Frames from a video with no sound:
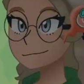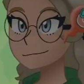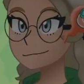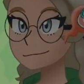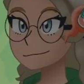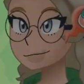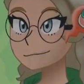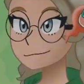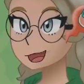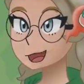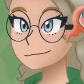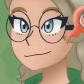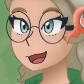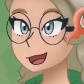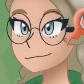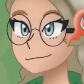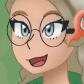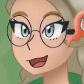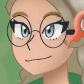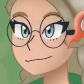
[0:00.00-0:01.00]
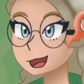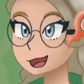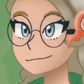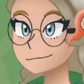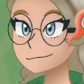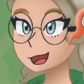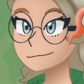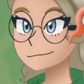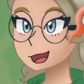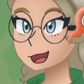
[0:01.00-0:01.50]
And honestly, I think if I
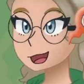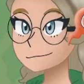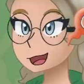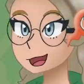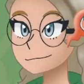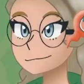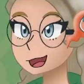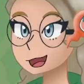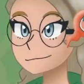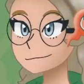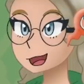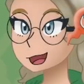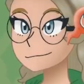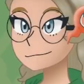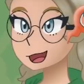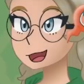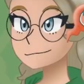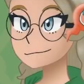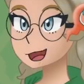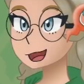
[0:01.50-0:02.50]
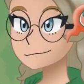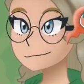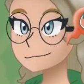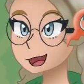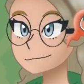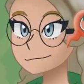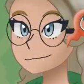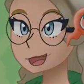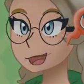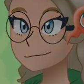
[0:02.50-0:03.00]
go for a double protect here,
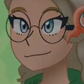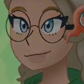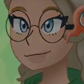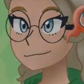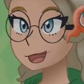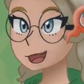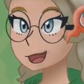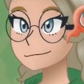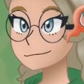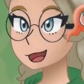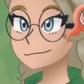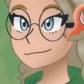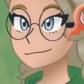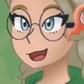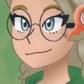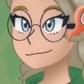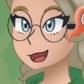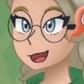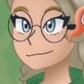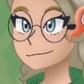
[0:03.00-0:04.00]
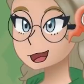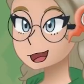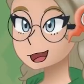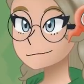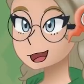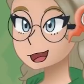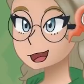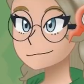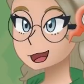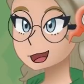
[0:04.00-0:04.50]
it might be just a
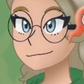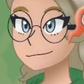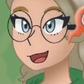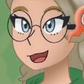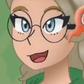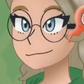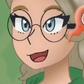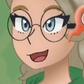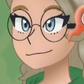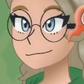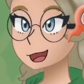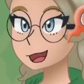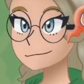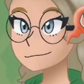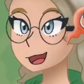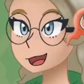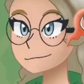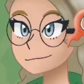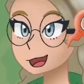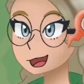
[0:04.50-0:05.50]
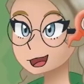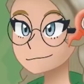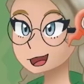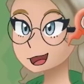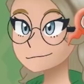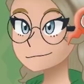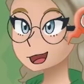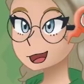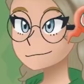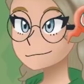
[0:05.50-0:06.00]
good way to fend off whatever's going to
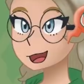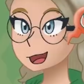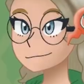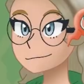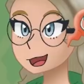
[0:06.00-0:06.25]
come.